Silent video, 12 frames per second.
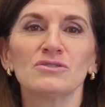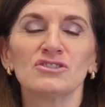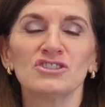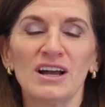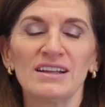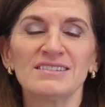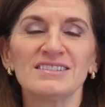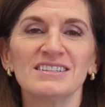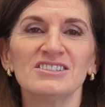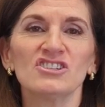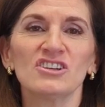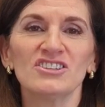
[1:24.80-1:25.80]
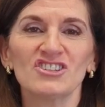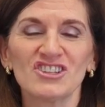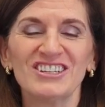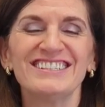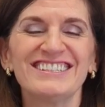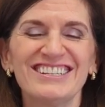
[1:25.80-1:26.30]

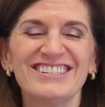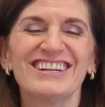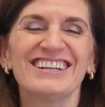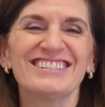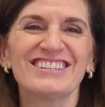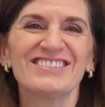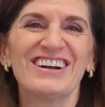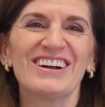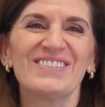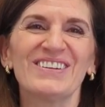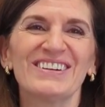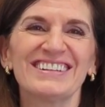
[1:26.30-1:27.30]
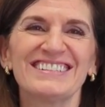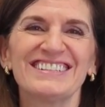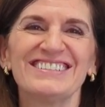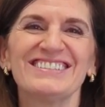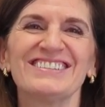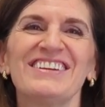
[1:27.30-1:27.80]
Tracy Johnson Rockmore,
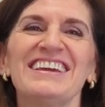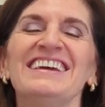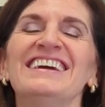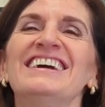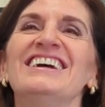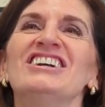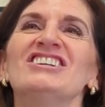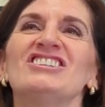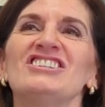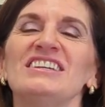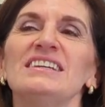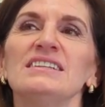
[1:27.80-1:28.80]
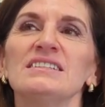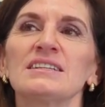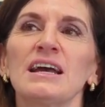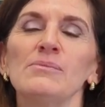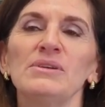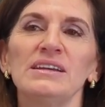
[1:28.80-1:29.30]
excuse me. She is
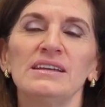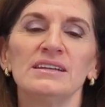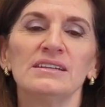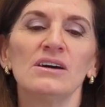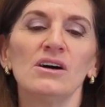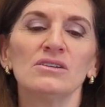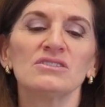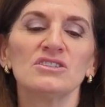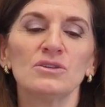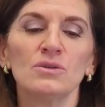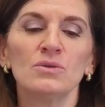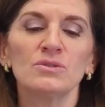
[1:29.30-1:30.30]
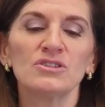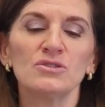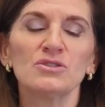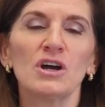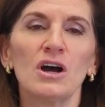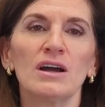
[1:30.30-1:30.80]
coming in also to
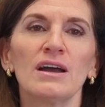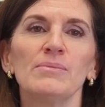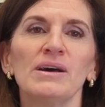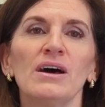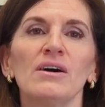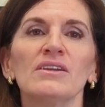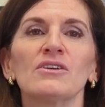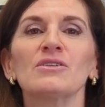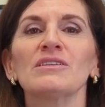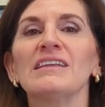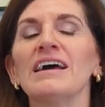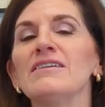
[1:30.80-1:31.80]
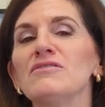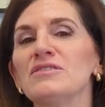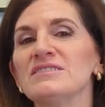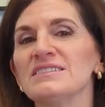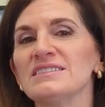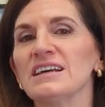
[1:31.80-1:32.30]
talk about her life with
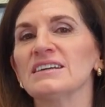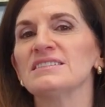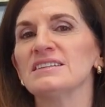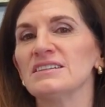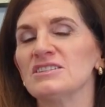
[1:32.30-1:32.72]
dyslexia.